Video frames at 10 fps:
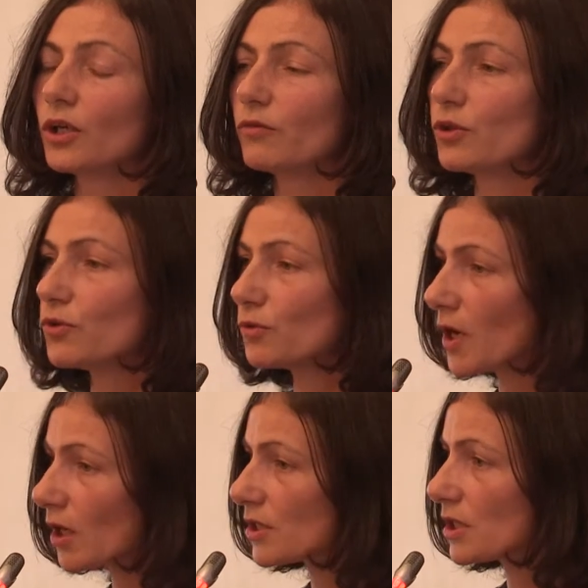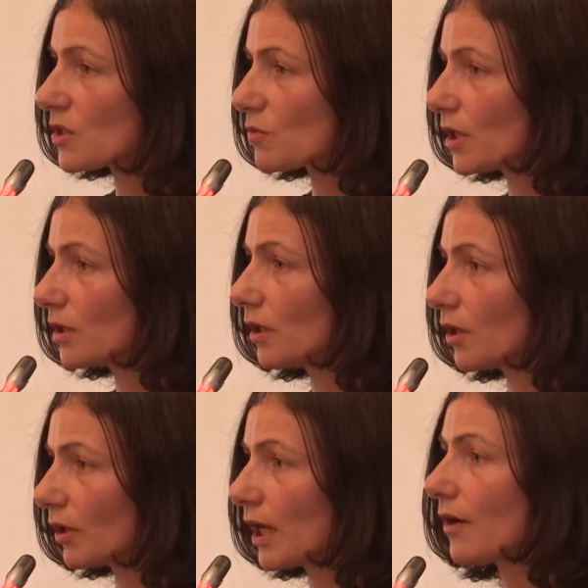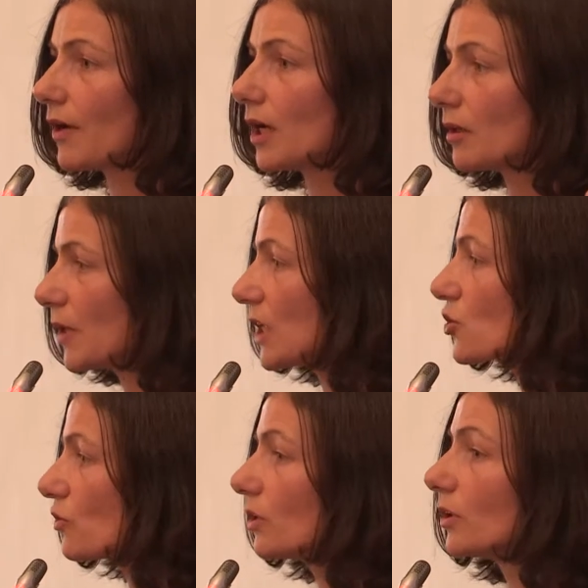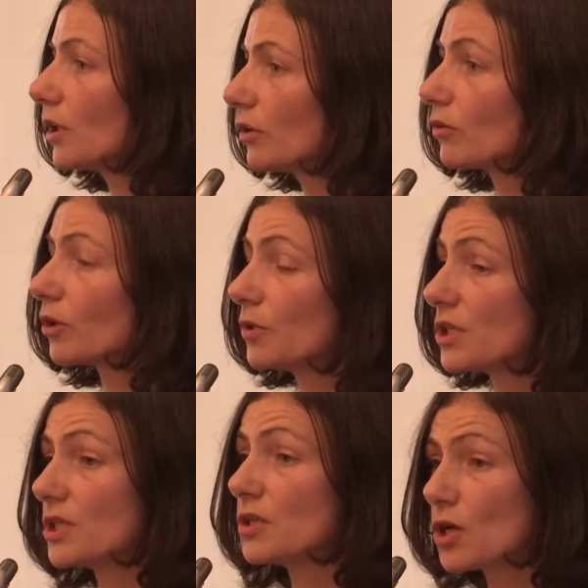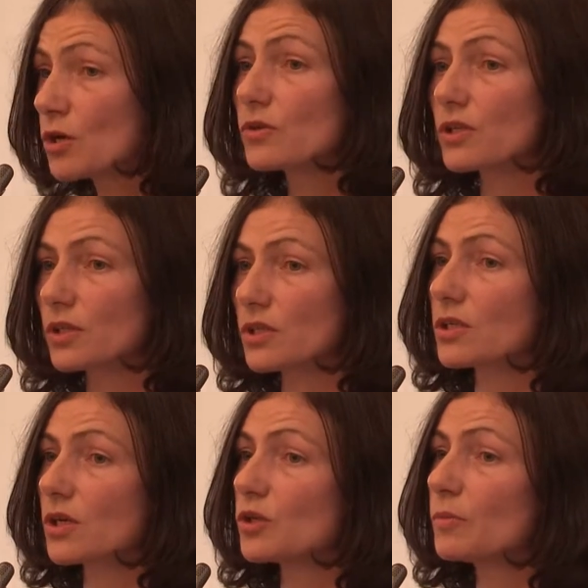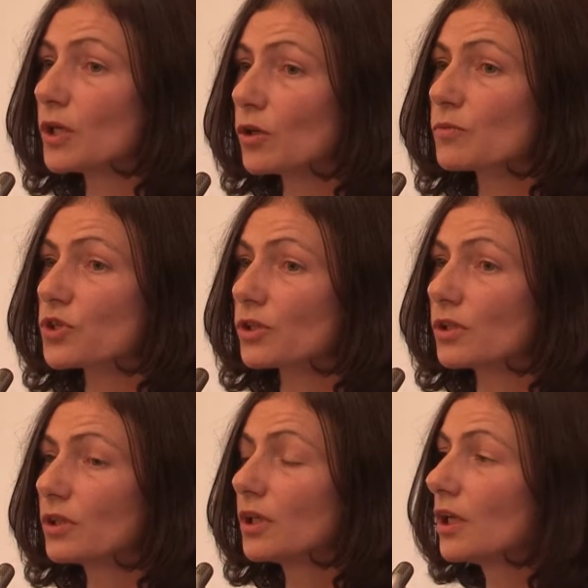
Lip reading: If you do marketing as well in the local area and make sure that the local community knows that this is going to be an option,